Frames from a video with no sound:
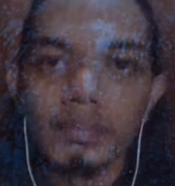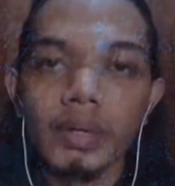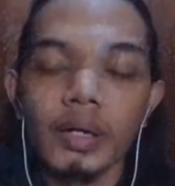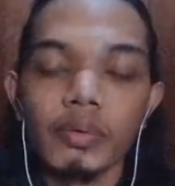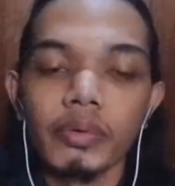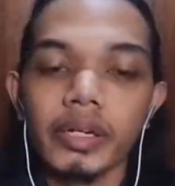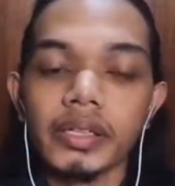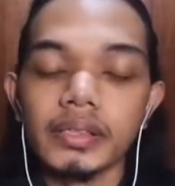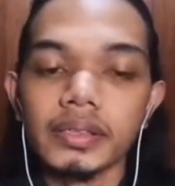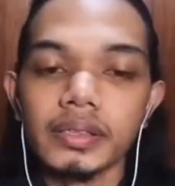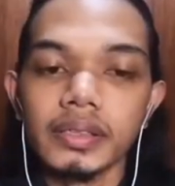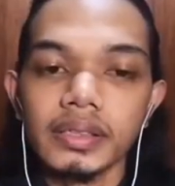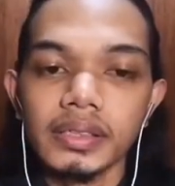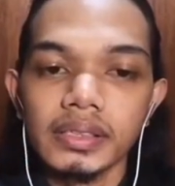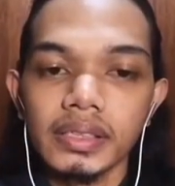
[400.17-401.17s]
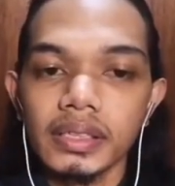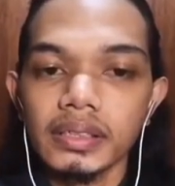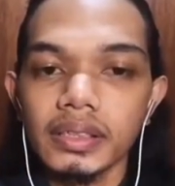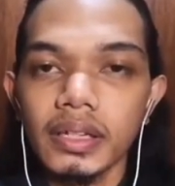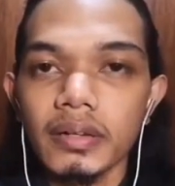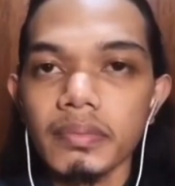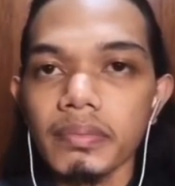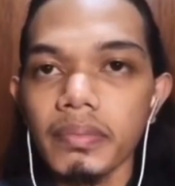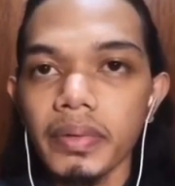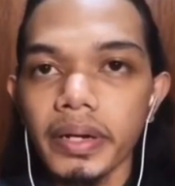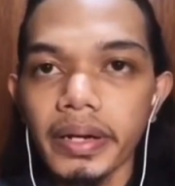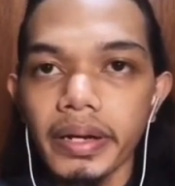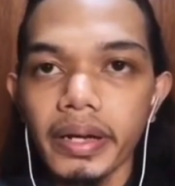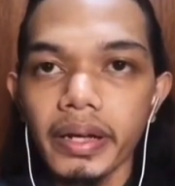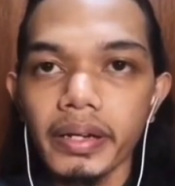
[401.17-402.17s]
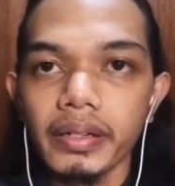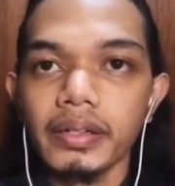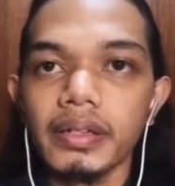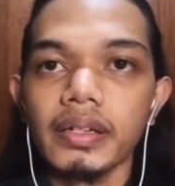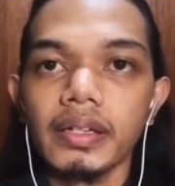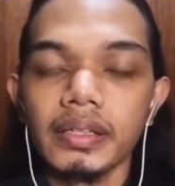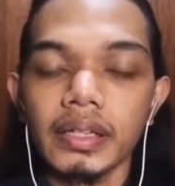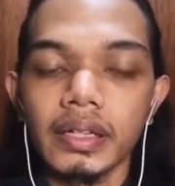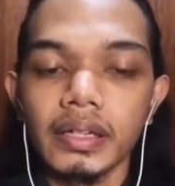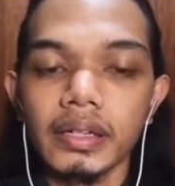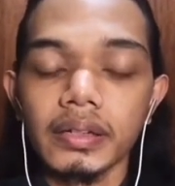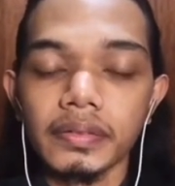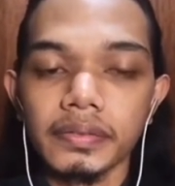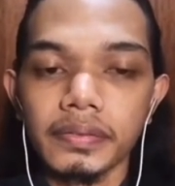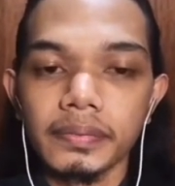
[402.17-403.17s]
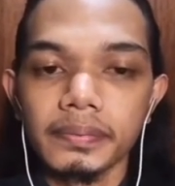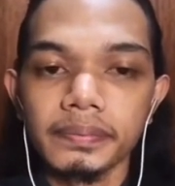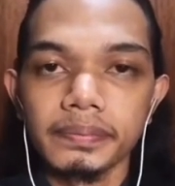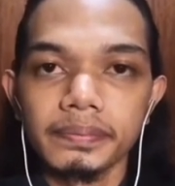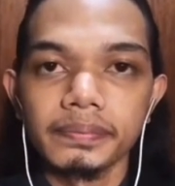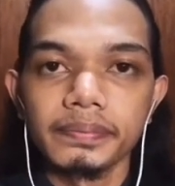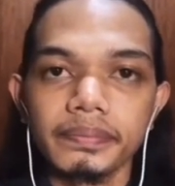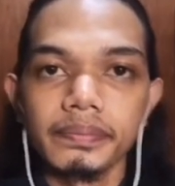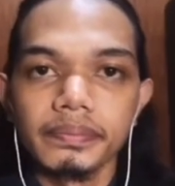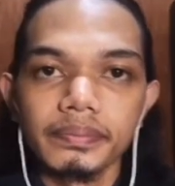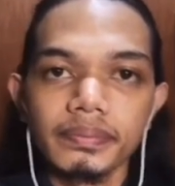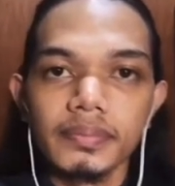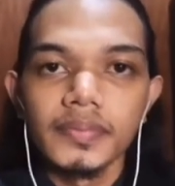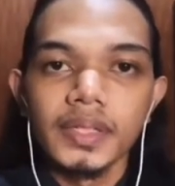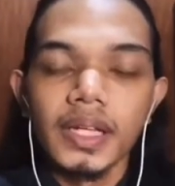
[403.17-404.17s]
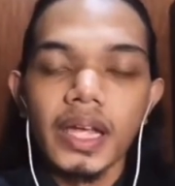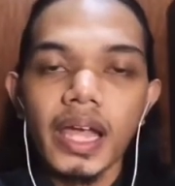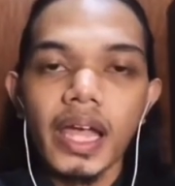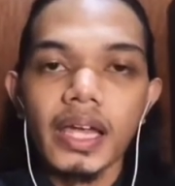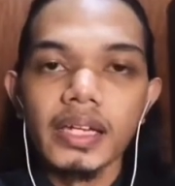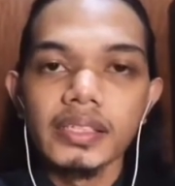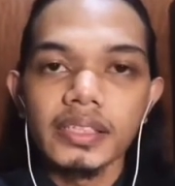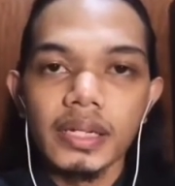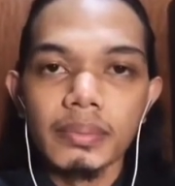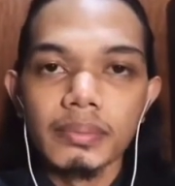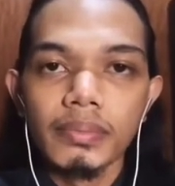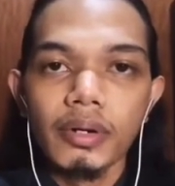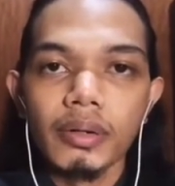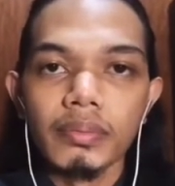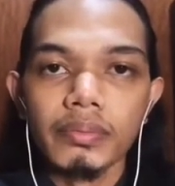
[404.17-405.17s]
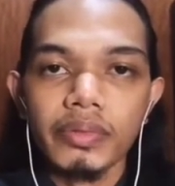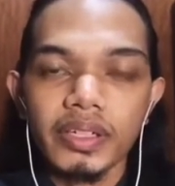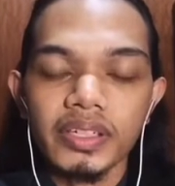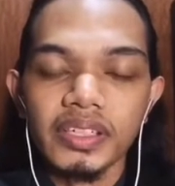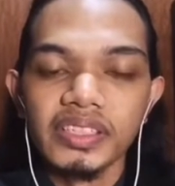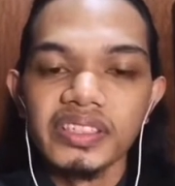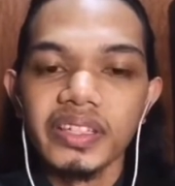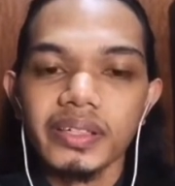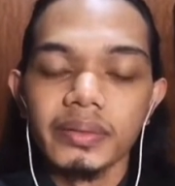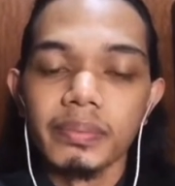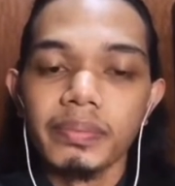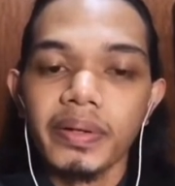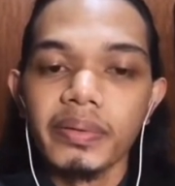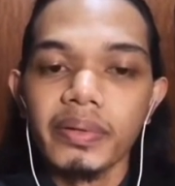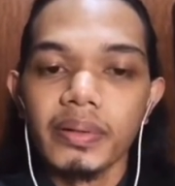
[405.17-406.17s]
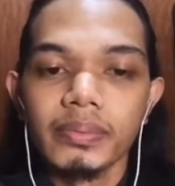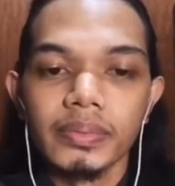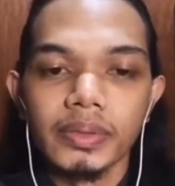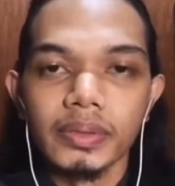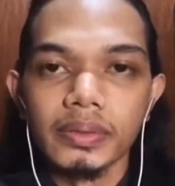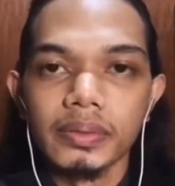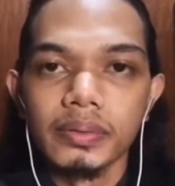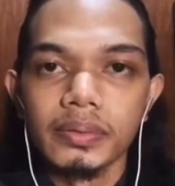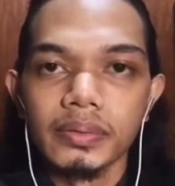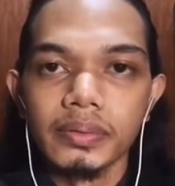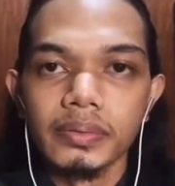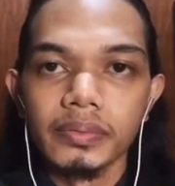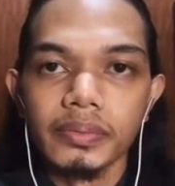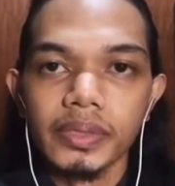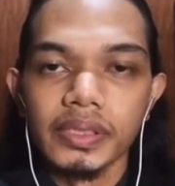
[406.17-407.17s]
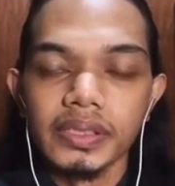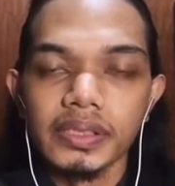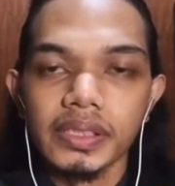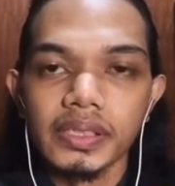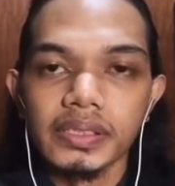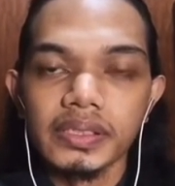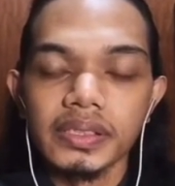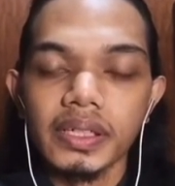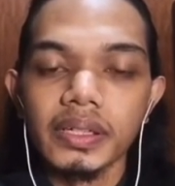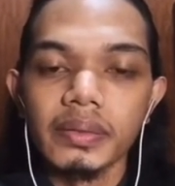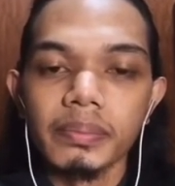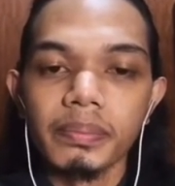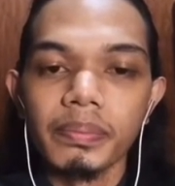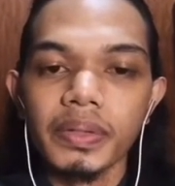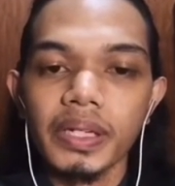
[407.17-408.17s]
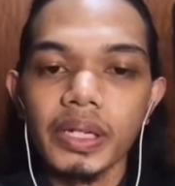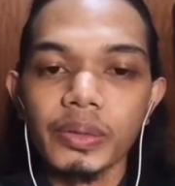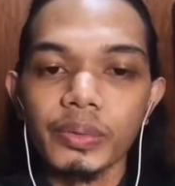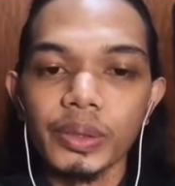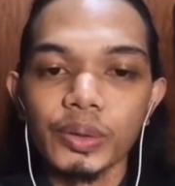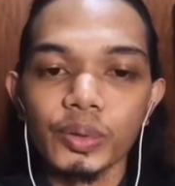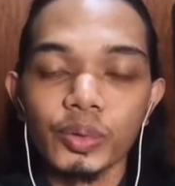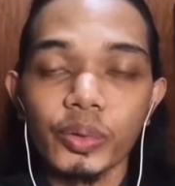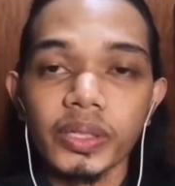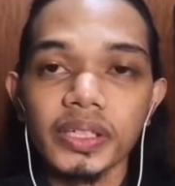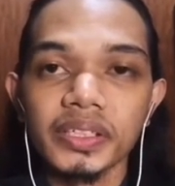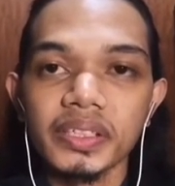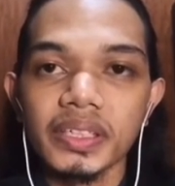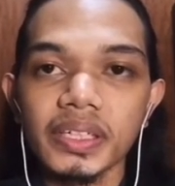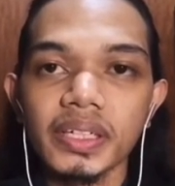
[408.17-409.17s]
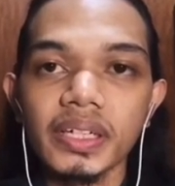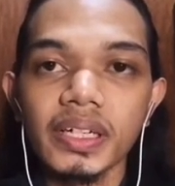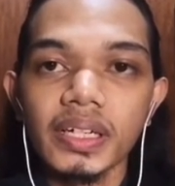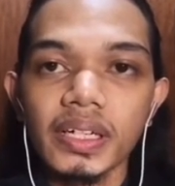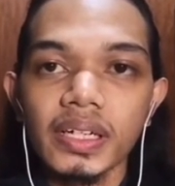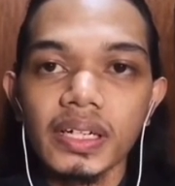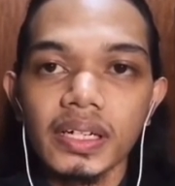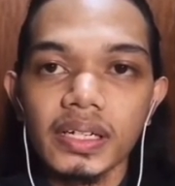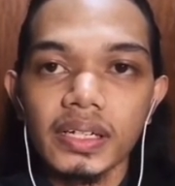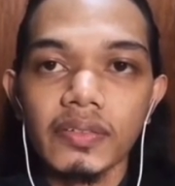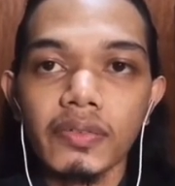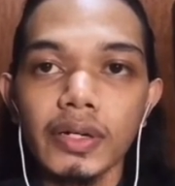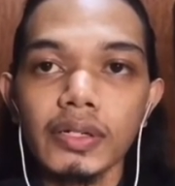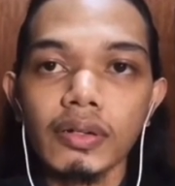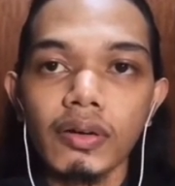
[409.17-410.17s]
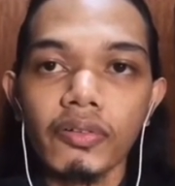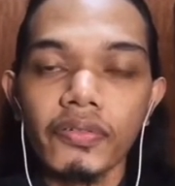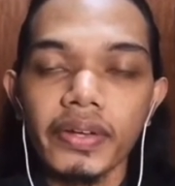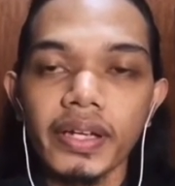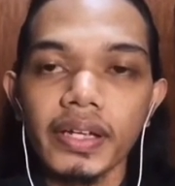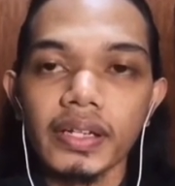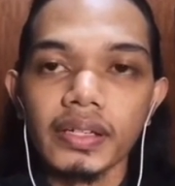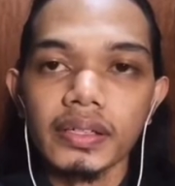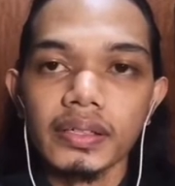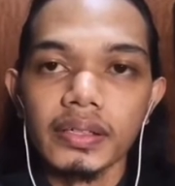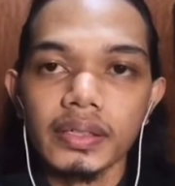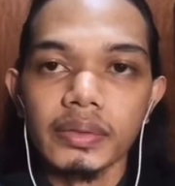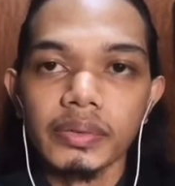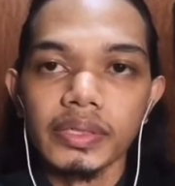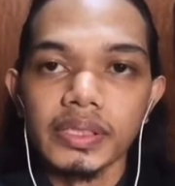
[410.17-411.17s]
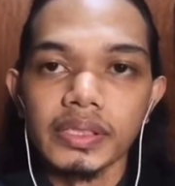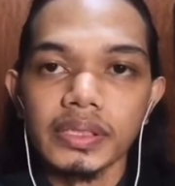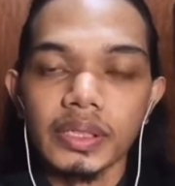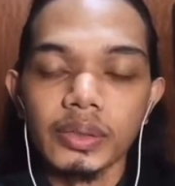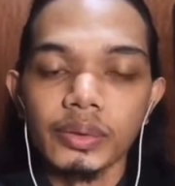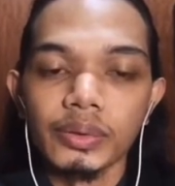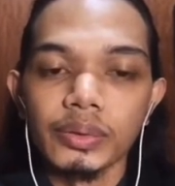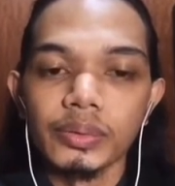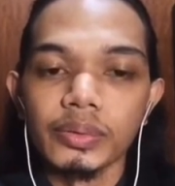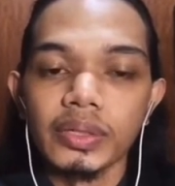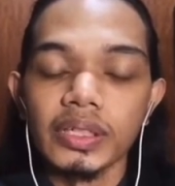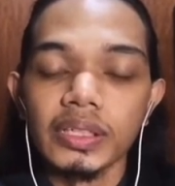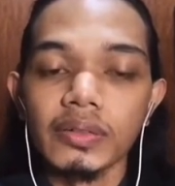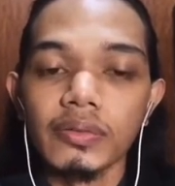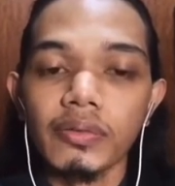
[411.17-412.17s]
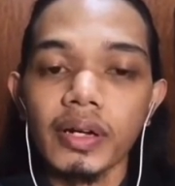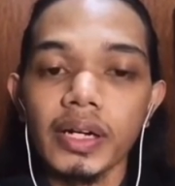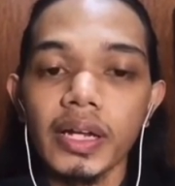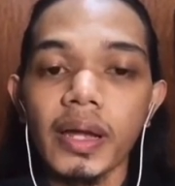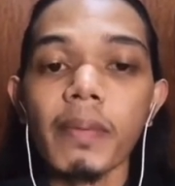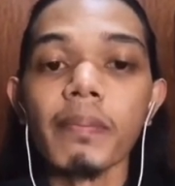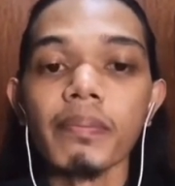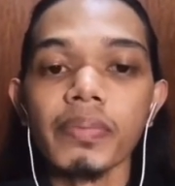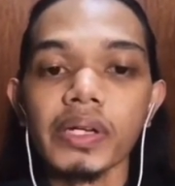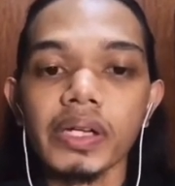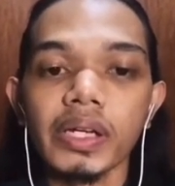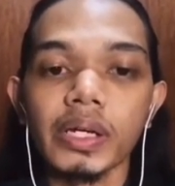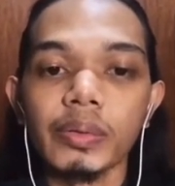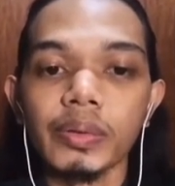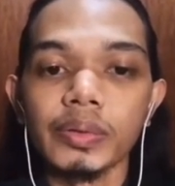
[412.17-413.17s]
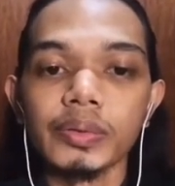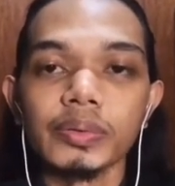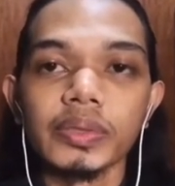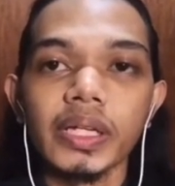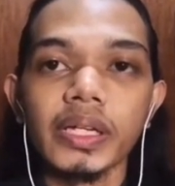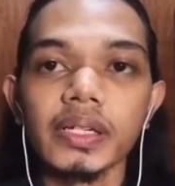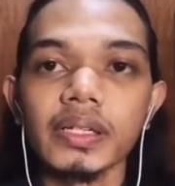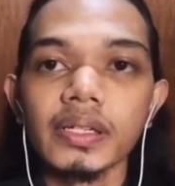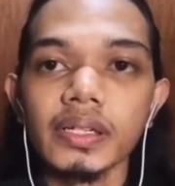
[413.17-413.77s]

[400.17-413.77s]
Part 1. Setup and elliptic curve. Alice and Bob will decide a prime number which such that p equal to 23, the value of a which is equal to -1 and b equal to 10,